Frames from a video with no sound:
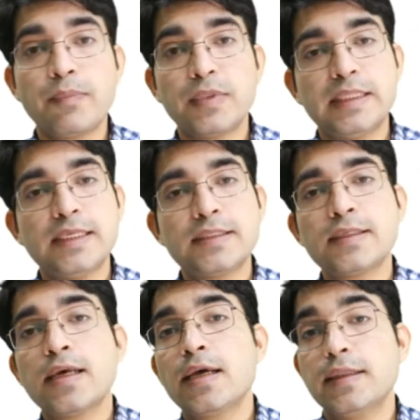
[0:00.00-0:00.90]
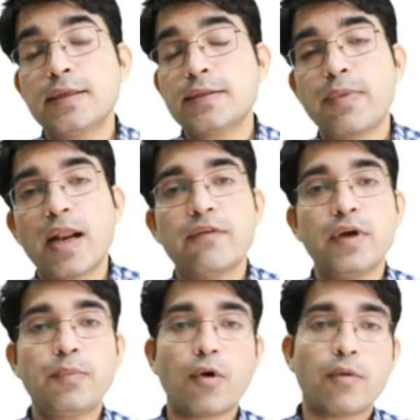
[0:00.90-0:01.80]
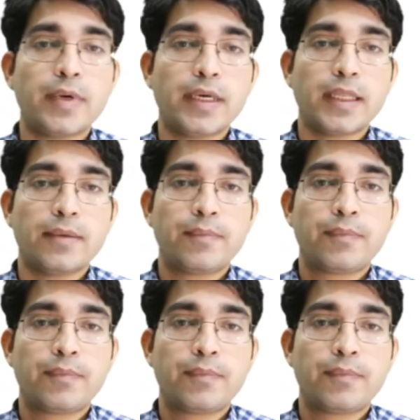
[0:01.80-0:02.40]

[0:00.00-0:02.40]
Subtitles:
this private property.